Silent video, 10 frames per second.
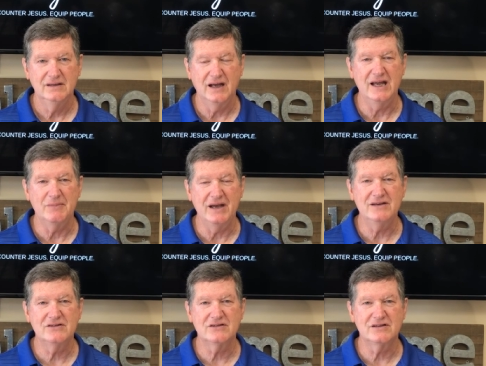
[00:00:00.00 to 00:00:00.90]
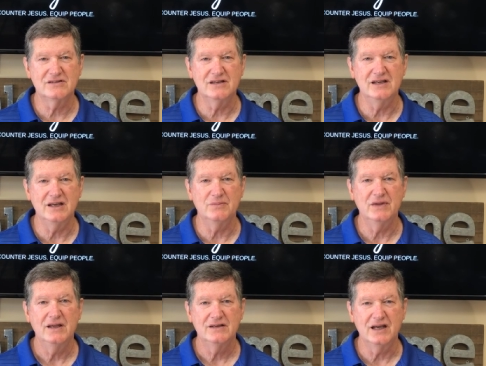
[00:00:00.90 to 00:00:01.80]
I am anxious to see him
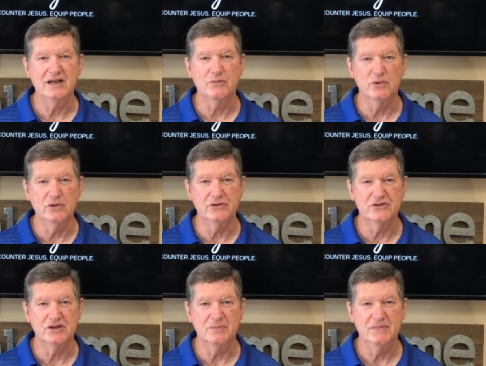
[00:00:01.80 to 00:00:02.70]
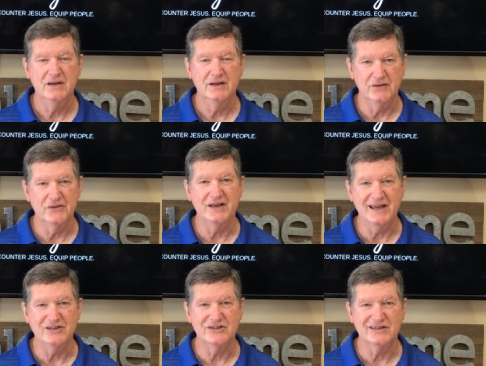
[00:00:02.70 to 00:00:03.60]
taking rulership of the
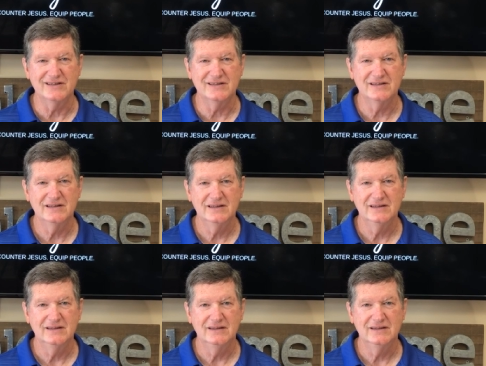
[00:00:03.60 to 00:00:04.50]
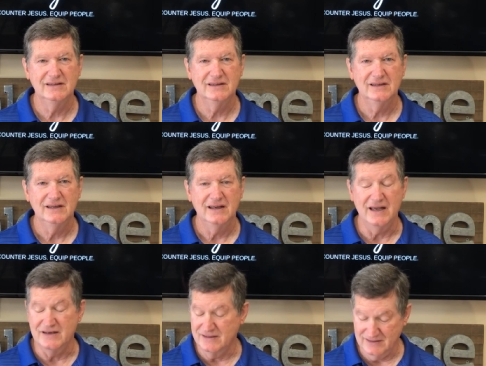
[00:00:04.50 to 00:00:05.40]
nations.
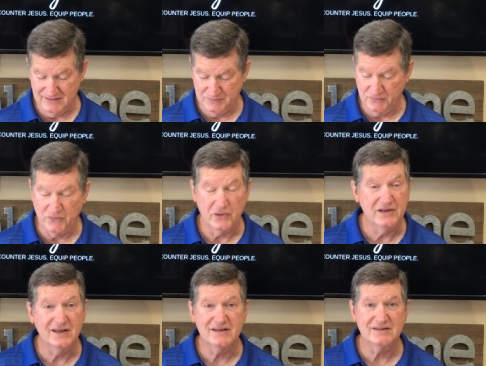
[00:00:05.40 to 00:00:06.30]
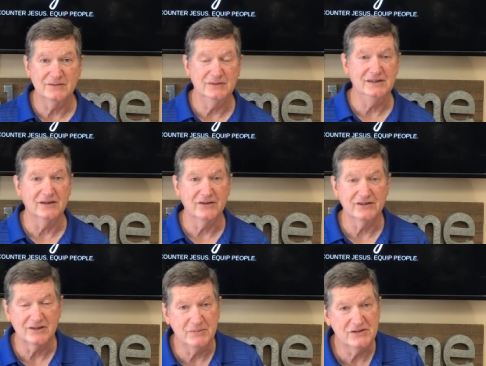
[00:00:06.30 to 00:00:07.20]
And before he does, you know,
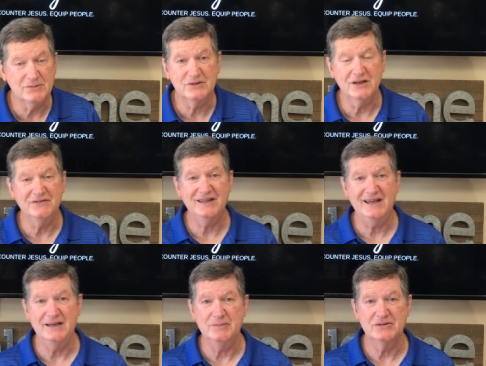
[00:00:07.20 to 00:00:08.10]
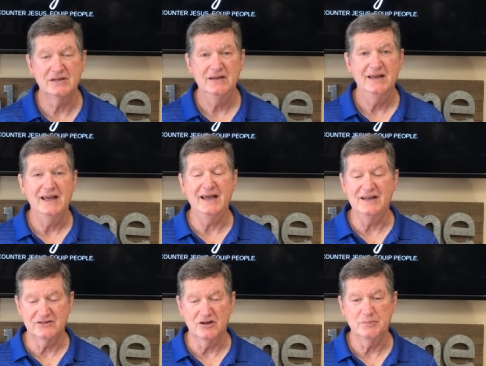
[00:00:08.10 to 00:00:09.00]
there's going to be some tough times, and
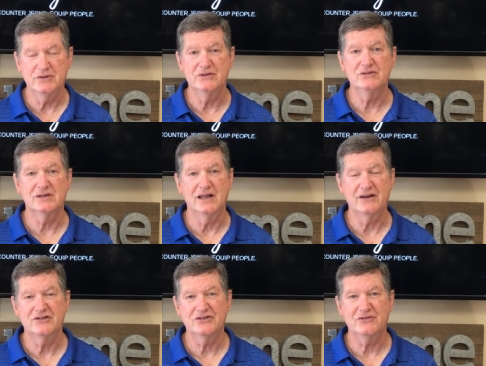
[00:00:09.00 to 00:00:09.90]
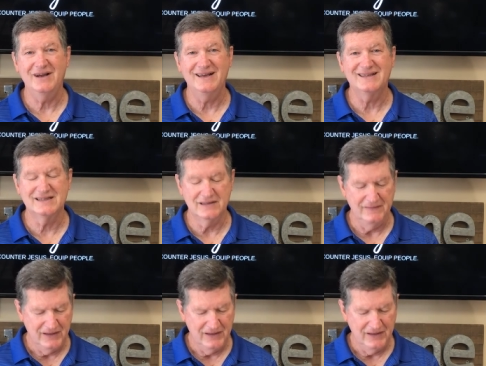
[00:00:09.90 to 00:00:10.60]
it's going to produce a lot of stress.